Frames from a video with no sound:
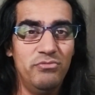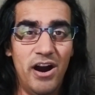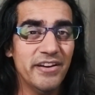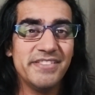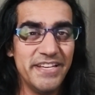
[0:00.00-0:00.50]

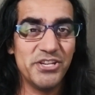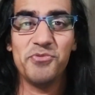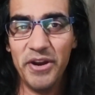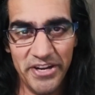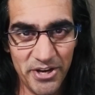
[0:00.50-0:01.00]
Honestly, I
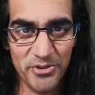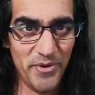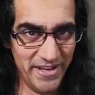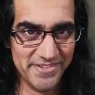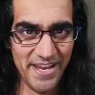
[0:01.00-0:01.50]
just wanted to hear the
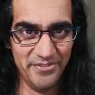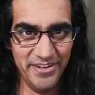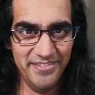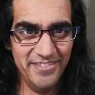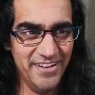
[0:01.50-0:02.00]
way it
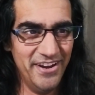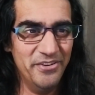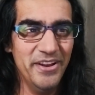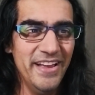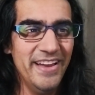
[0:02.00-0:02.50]
sounded, you
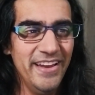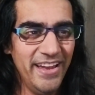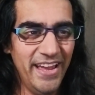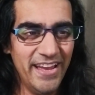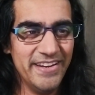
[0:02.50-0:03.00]
know,
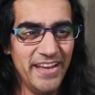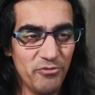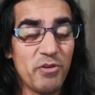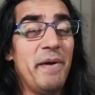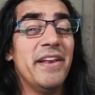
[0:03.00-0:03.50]
and
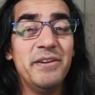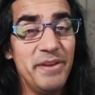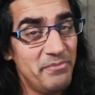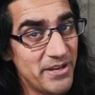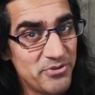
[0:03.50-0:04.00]
it reminded me of